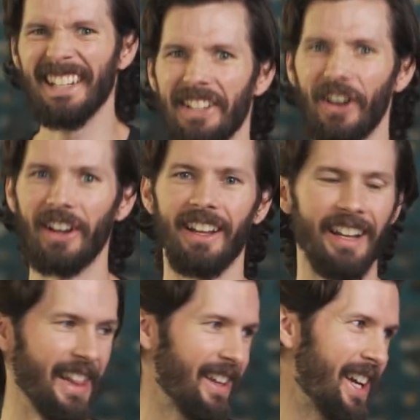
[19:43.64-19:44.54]
Darn it,
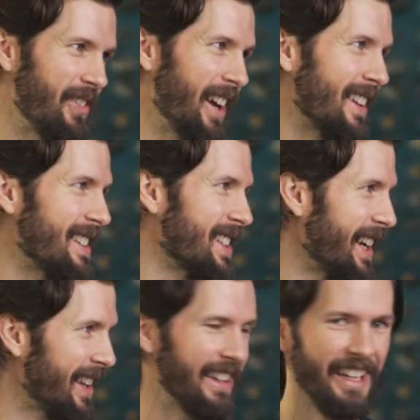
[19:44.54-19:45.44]
I thought if I didn't say
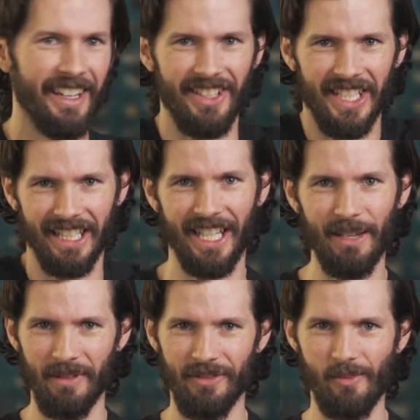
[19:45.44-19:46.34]
anything, I could just
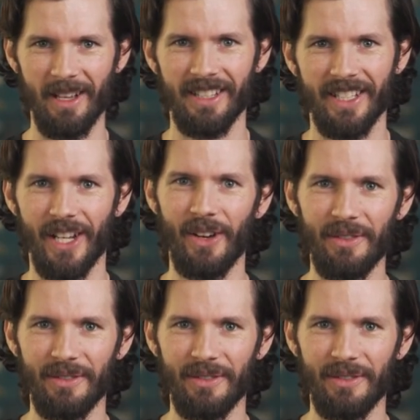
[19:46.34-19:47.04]
keep it for myself.